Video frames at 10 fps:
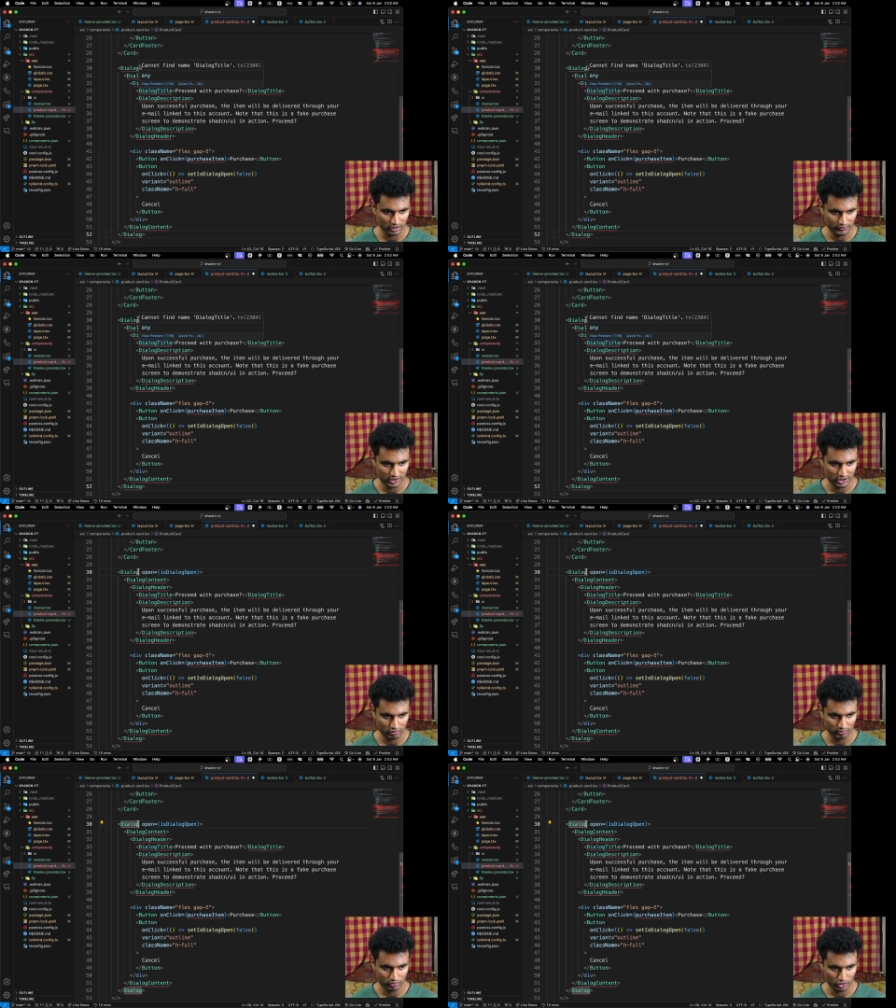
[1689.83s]
We need to
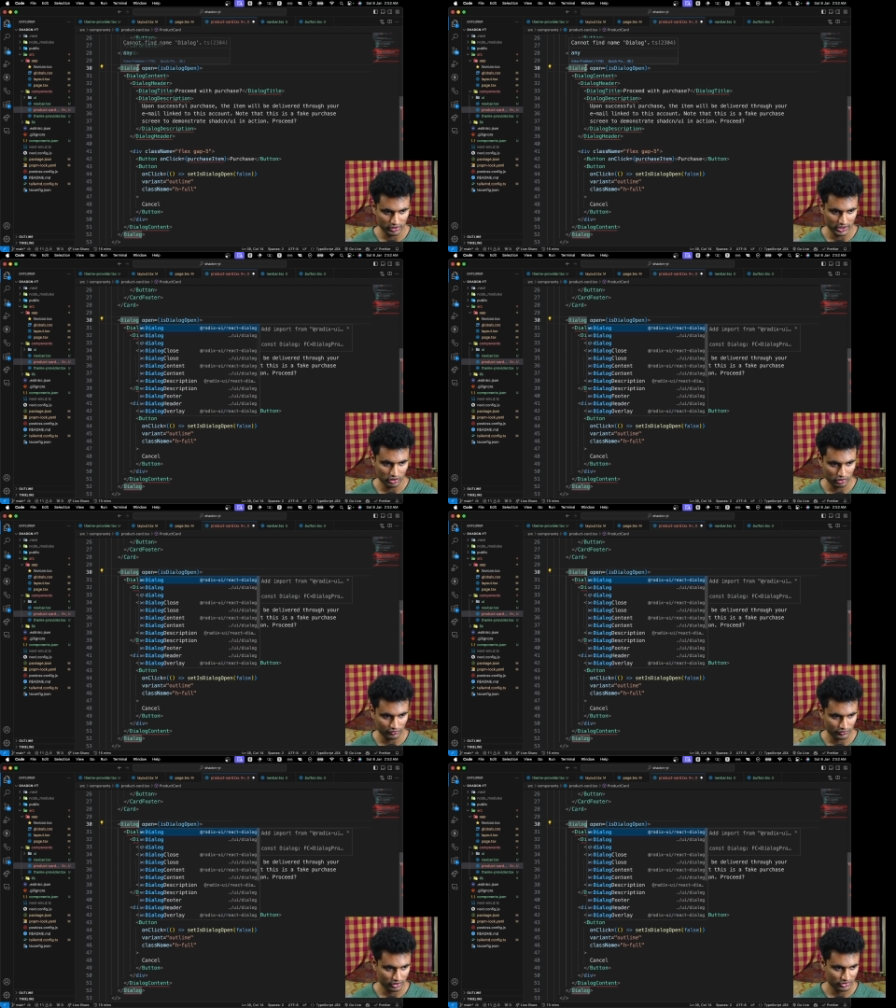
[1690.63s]
import dialog,
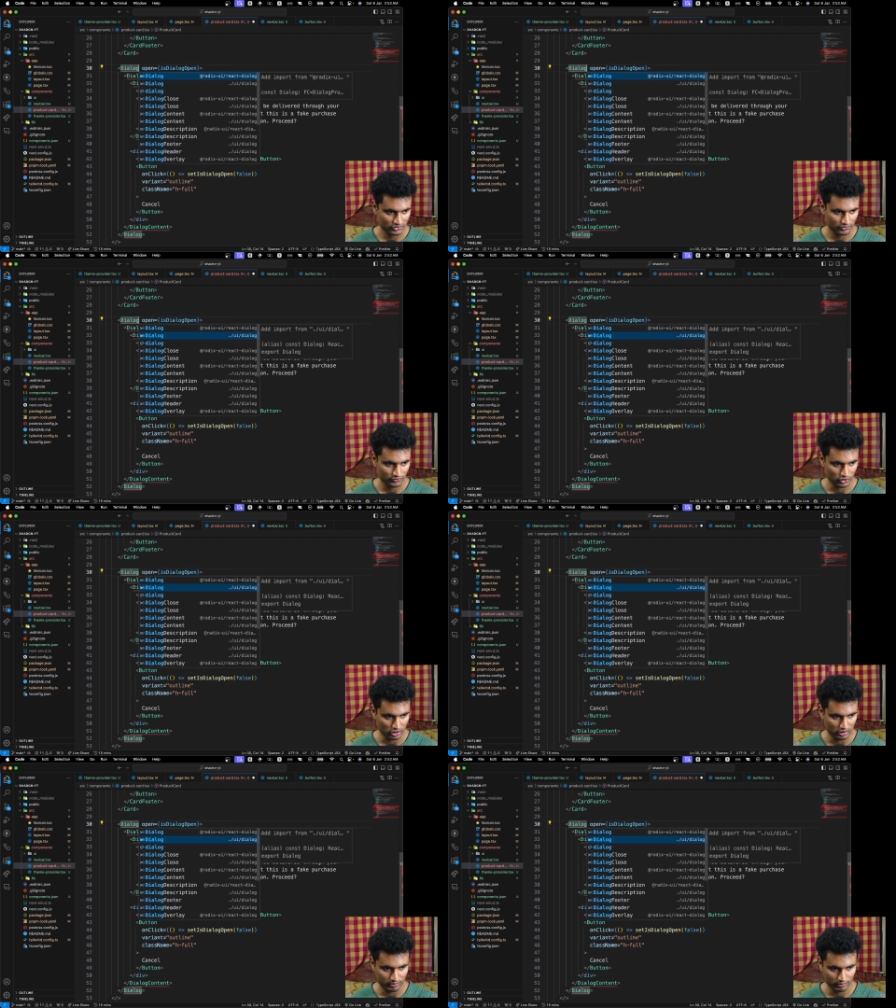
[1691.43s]
of course,
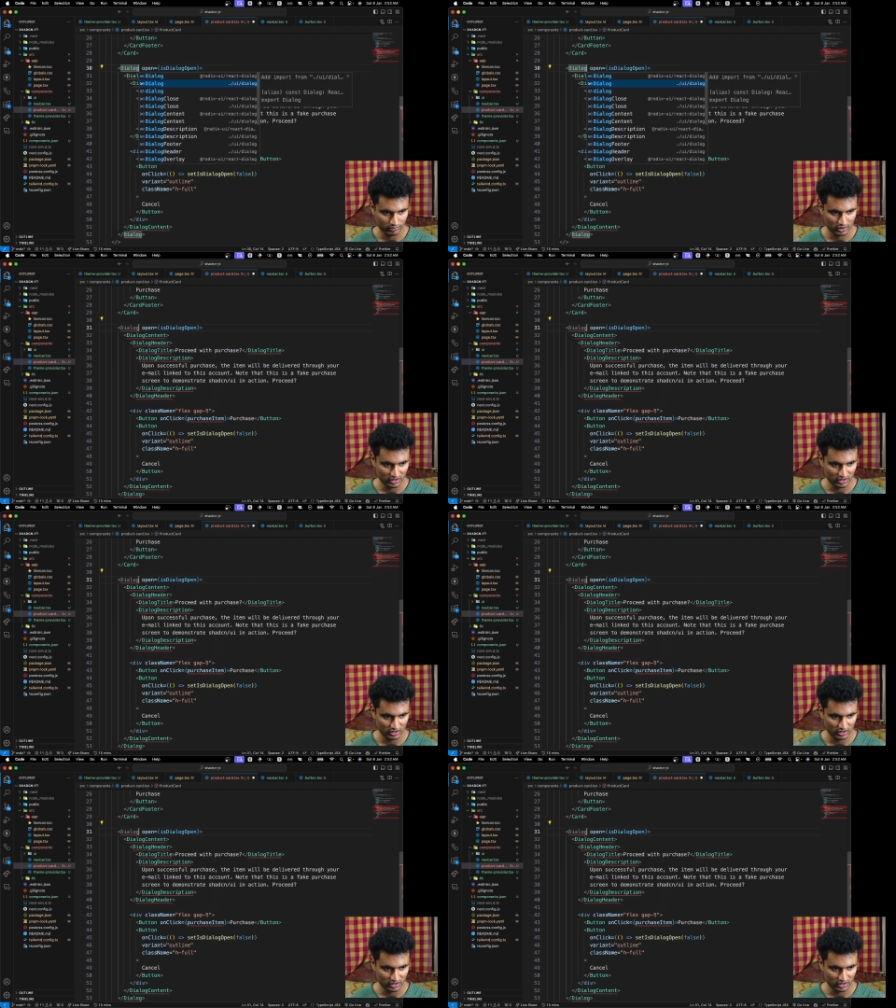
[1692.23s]
from